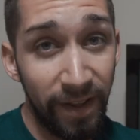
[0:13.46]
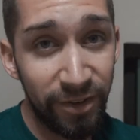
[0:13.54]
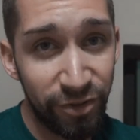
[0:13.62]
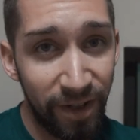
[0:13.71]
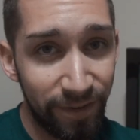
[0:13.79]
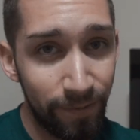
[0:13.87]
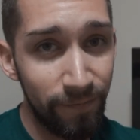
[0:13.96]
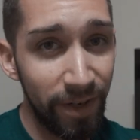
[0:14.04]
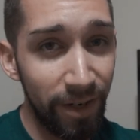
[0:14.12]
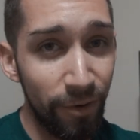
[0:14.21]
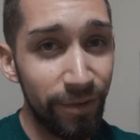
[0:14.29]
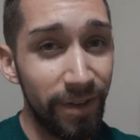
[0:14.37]
I shot some
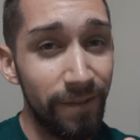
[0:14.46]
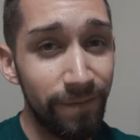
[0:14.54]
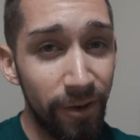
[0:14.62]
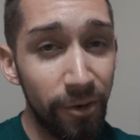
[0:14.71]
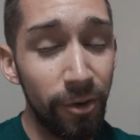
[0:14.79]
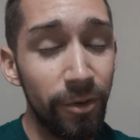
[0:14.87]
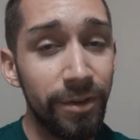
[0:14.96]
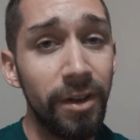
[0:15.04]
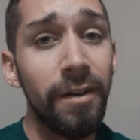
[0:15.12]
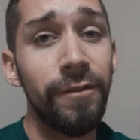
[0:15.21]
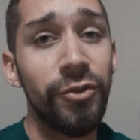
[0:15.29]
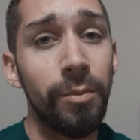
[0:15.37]
videos and photos
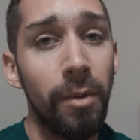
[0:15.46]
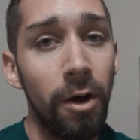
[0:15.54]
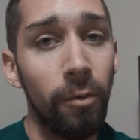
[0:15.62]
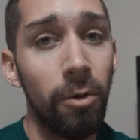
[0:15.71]
of Jumal